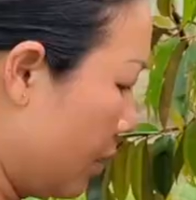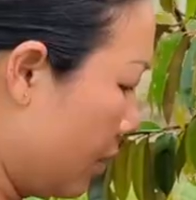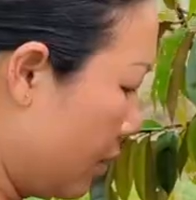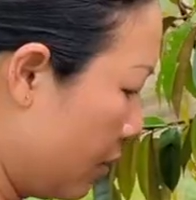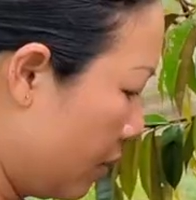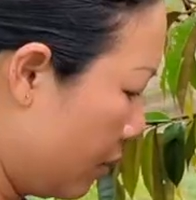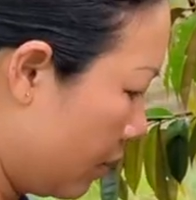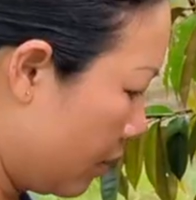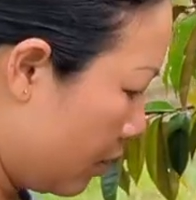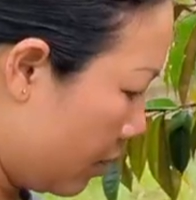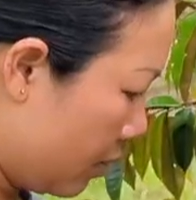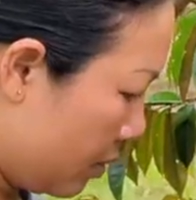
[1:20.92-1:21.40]

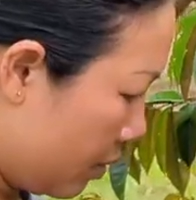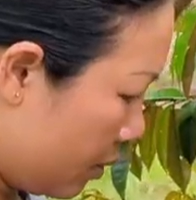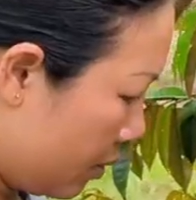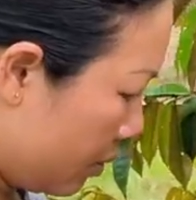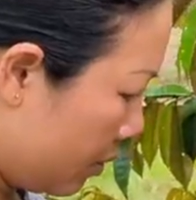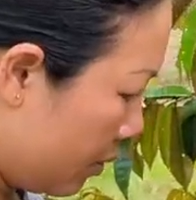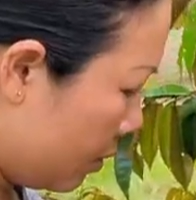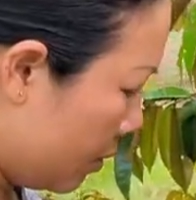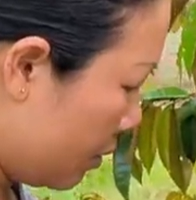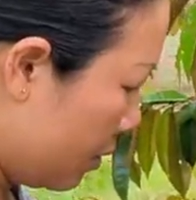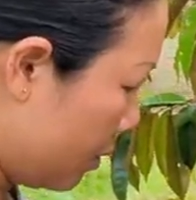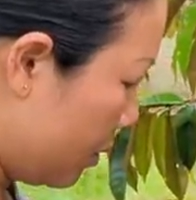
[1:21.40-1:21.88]

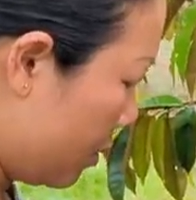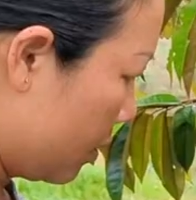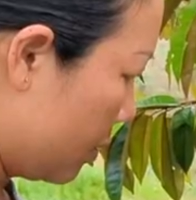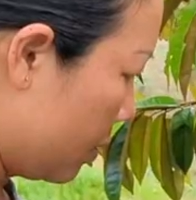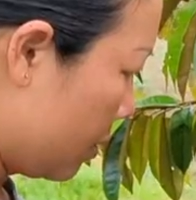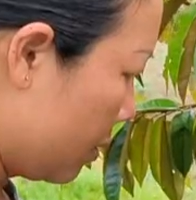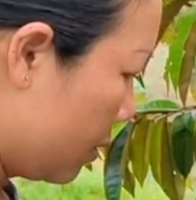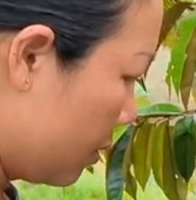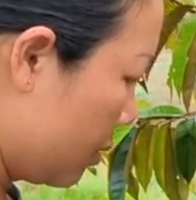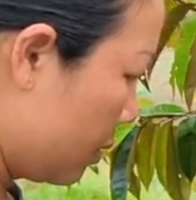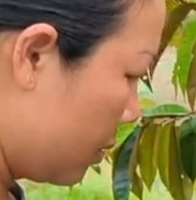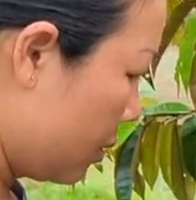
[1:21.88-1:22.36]

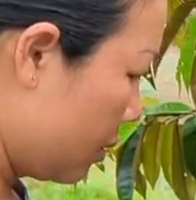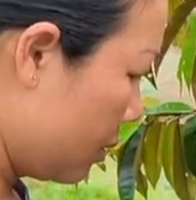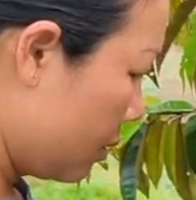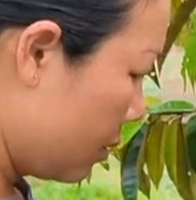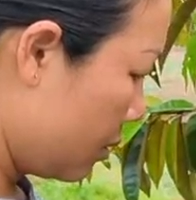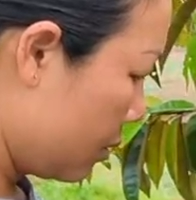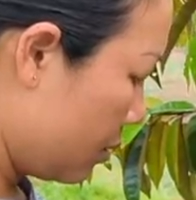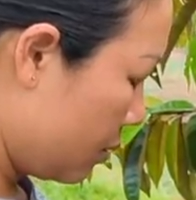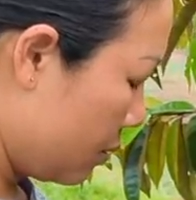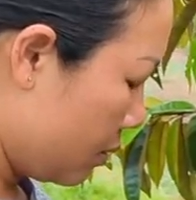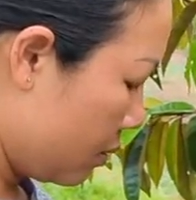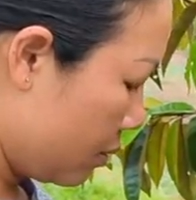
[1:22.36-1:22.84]

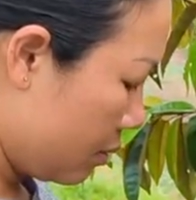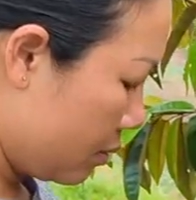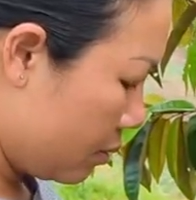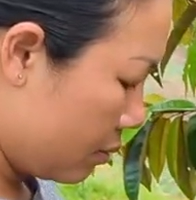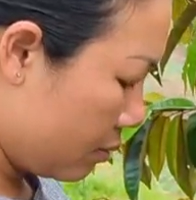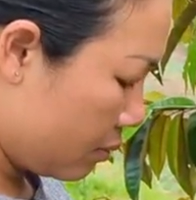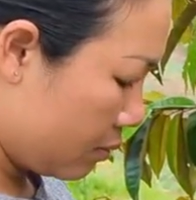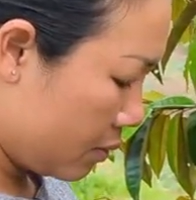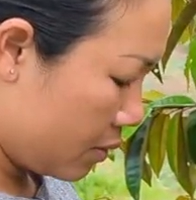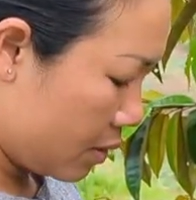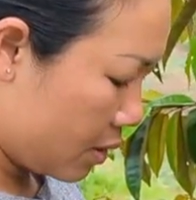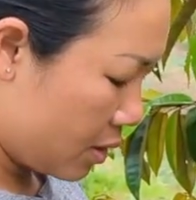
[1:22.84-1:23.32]

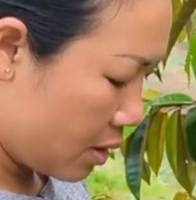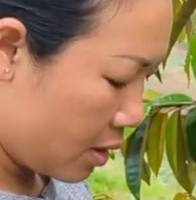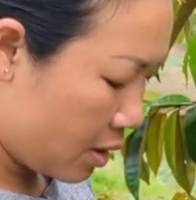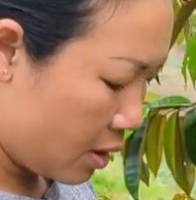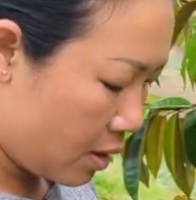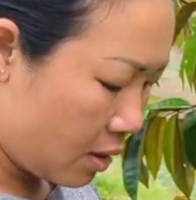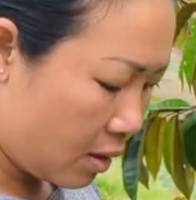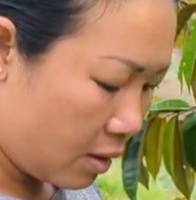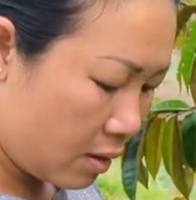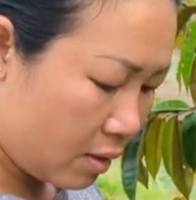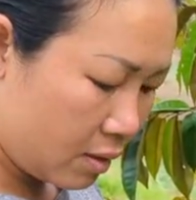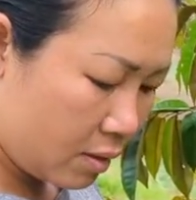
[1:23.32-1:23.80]

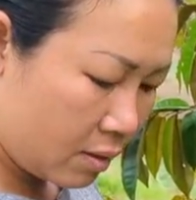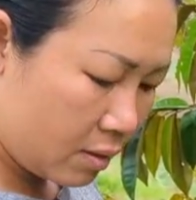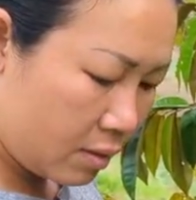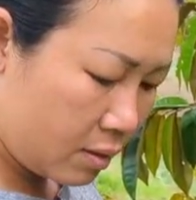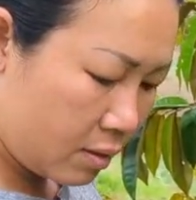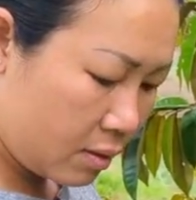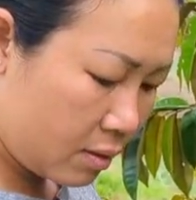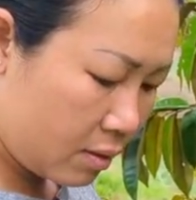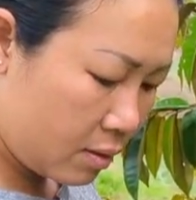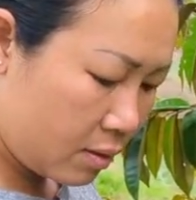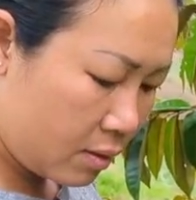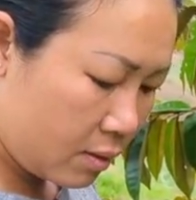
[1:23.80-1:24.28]

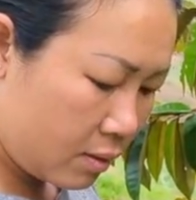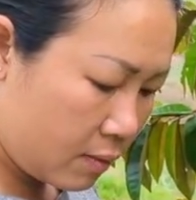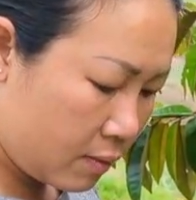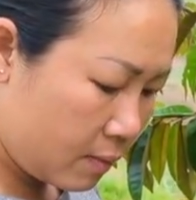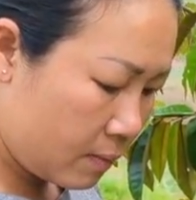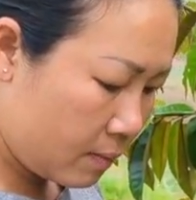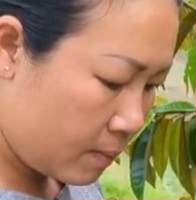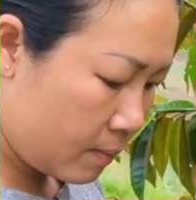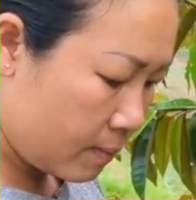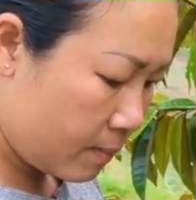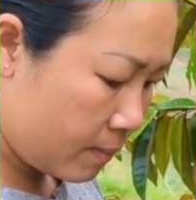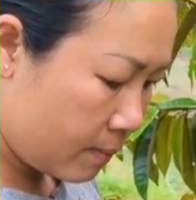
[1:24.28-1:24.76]

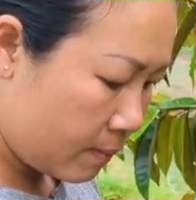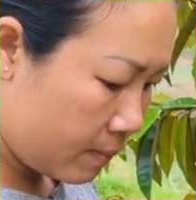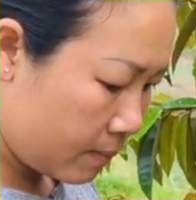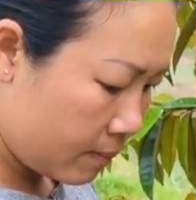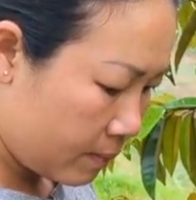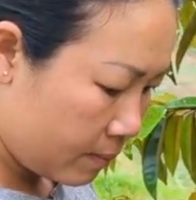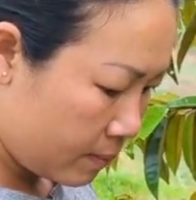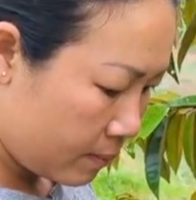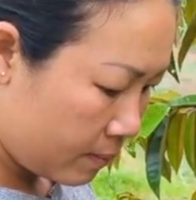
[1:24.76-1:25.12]
No one is speaking in this clip.